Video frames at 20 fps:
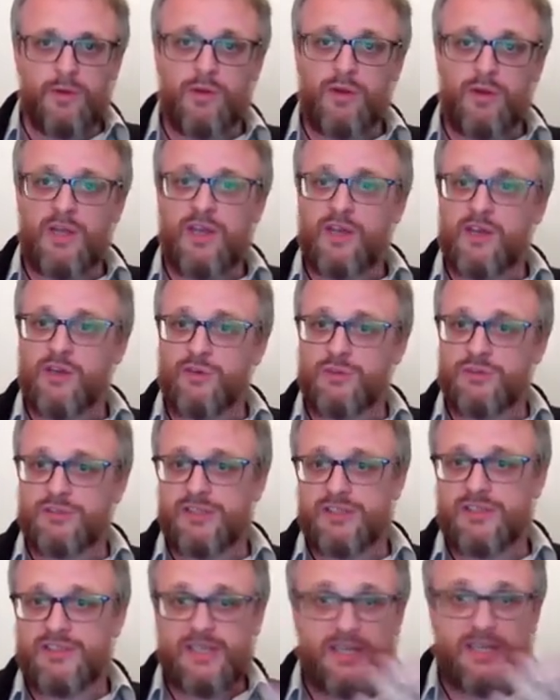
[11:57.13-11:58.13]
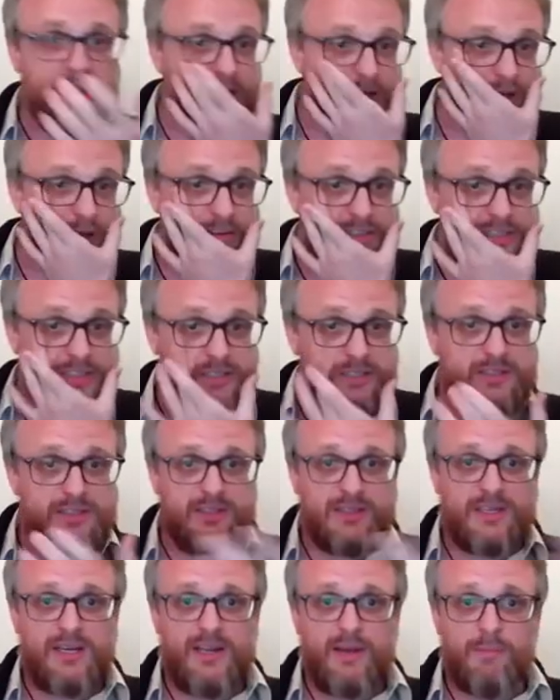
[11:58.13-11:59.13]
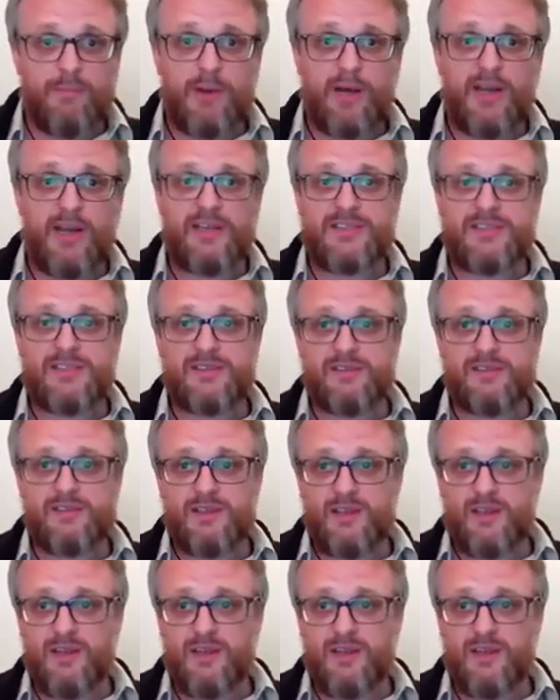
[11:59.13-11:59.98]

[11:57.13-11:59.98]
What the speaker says: Although you can also see that there is a clear bias